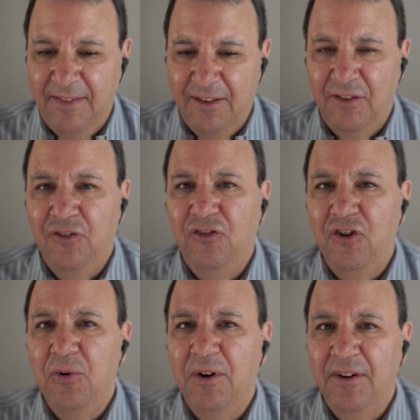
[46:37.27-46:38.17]

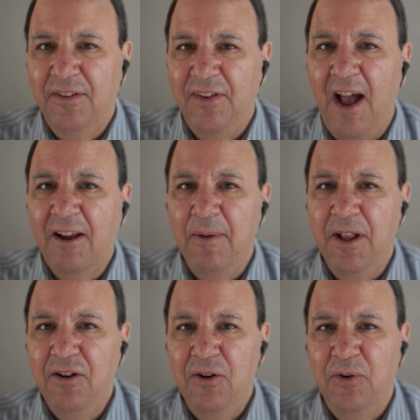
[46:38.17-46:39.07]
Stuart
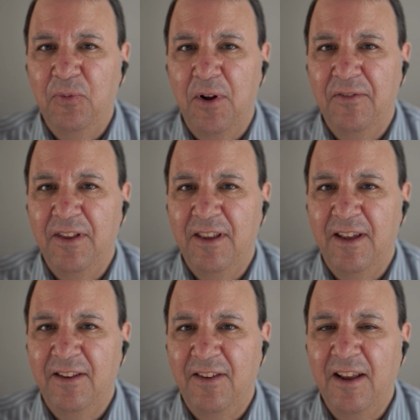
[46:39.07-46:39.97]
Sackman, who is one of the
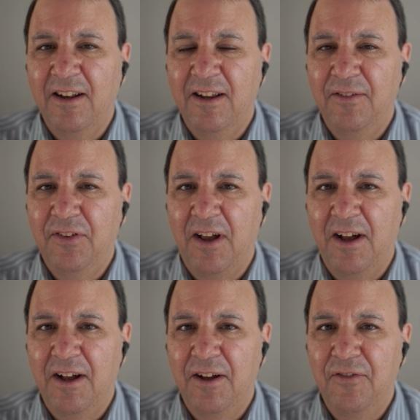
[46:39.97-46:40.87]
executives
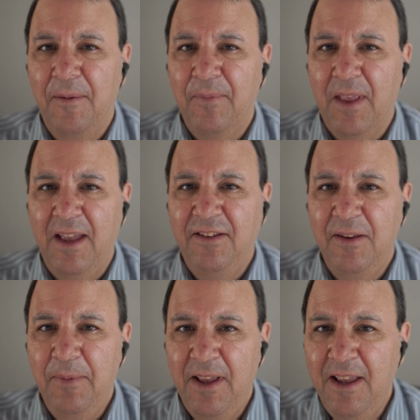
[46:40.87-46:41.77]
of
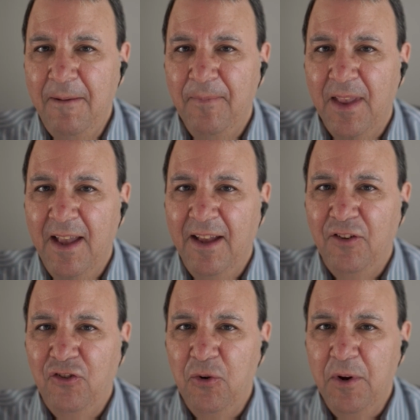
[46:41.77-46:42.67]
ADP.
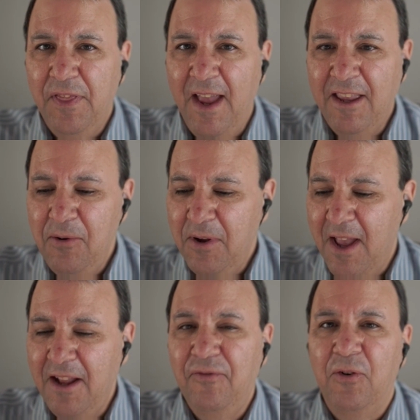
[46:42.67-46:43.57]
Stuart, thank you
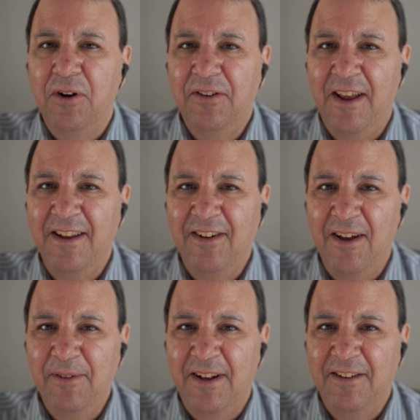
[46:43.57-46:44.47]
again for taking
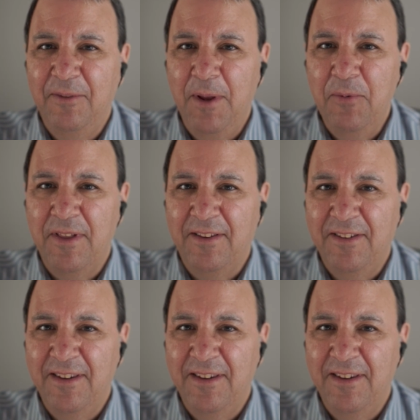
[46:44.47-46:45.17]
time today to speak with us.